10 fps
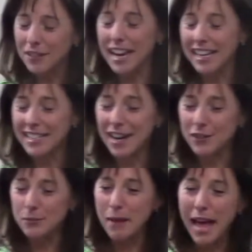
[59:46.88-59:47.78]
lady,
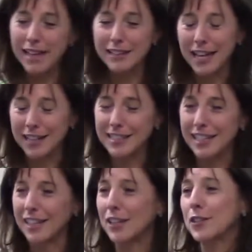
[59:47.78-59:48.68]
Dr. Peg
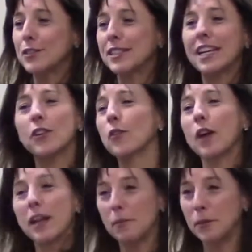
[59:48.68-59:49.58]
Luxick, who's
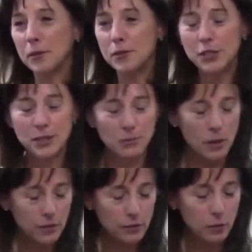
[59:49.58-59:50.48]
incredible. She's a
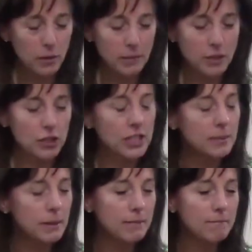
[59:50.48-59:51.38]
wonderful woman.
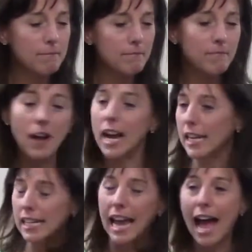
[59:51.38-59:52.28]
She's been
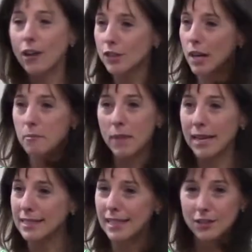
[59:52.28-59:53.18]
fighting
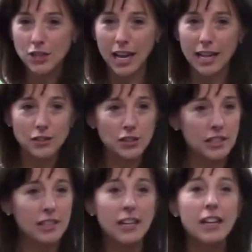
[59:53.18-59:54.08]
outcome-based
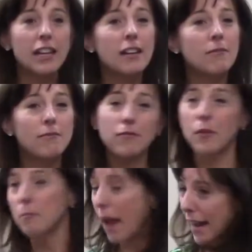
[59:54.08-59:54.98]
education
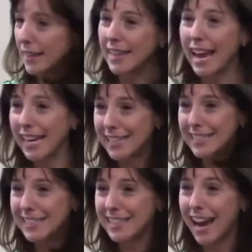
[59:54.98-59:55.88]
from back in the
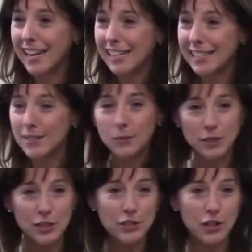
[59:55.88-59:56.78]
80s and 90s
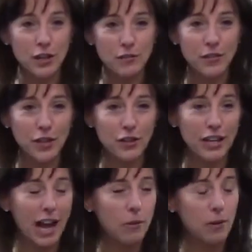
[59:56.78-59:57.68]
when she started
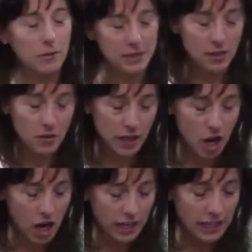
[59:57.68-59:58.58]
figuring out what was going
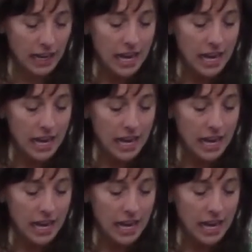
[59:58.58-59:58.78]
on. And